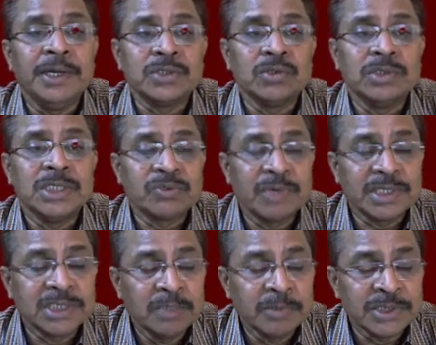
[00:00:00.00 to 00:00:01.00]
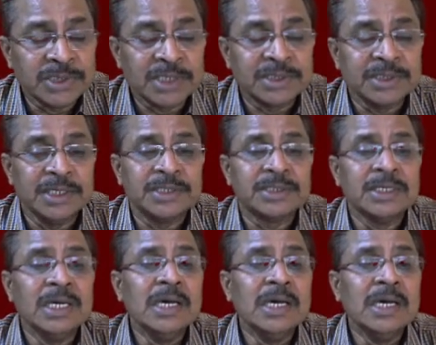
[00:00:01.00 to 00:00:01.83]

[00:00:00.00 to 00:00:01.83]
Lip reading: So this question number 6 is